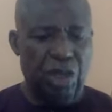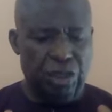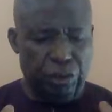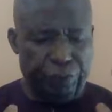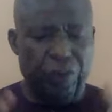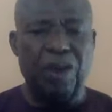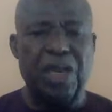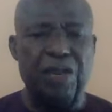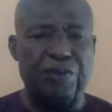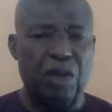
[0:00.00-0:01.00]
to
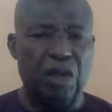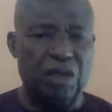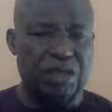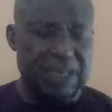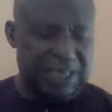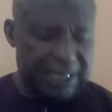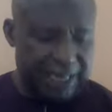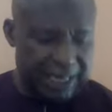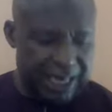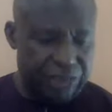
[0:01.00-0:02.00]
forgive you all your sins and
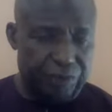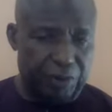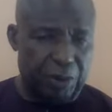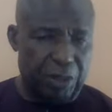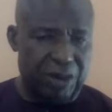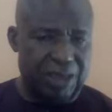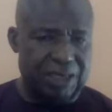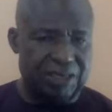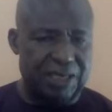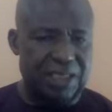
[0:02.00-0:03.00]
cleanse you from all
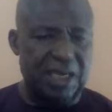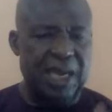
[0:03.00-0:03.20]
unrighteousness.